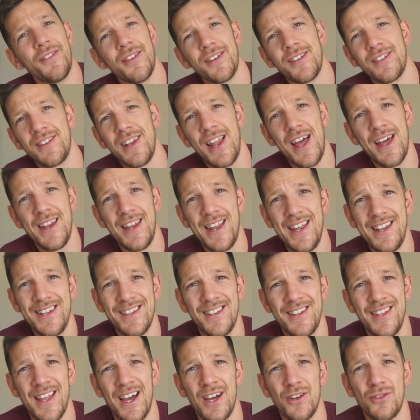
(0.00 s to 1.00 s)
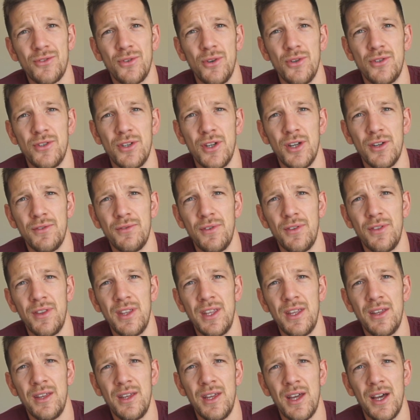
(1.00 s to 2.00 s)
the sled into the AstroTurf of
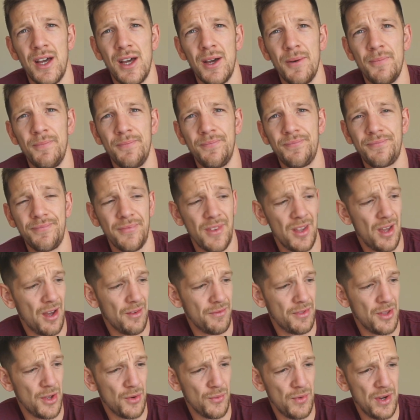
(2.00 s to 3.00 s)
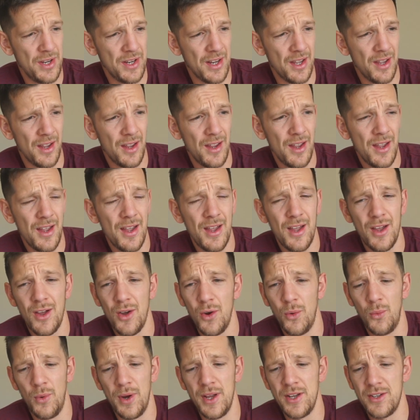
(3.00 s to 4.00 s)
the arena,
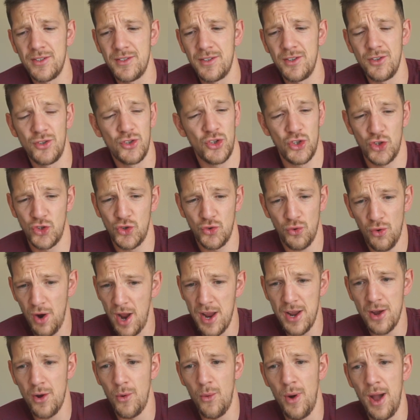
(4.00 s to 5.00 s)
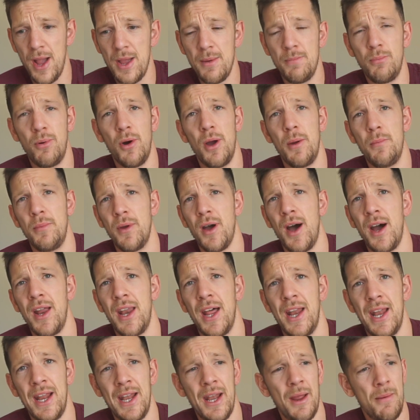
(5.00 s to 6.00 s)
which straight away put him
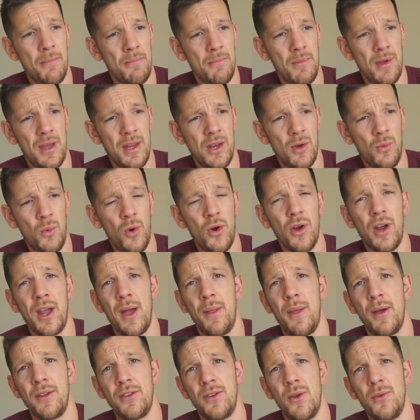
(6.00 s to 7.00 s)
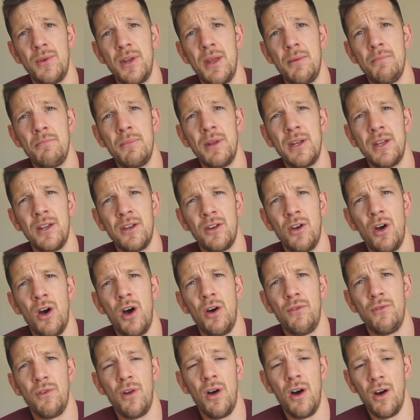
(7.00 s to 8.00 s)
behind. And in a workout that's only a minute and a
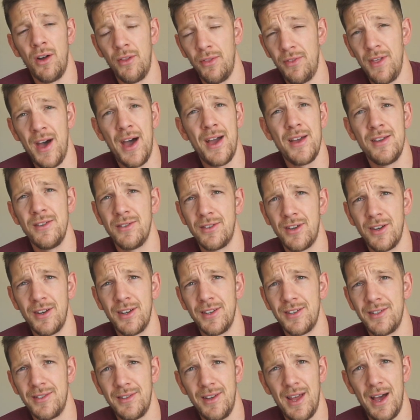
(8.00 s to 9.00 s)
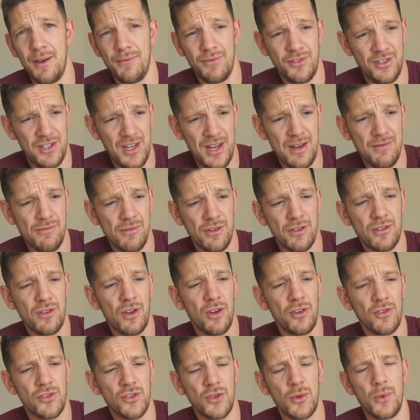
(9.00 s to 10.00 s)
half long, that is going to have serious
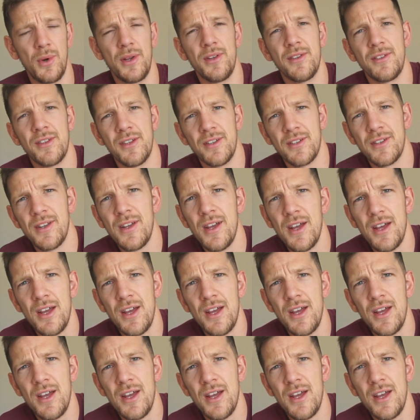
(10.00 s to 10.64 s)
consequences.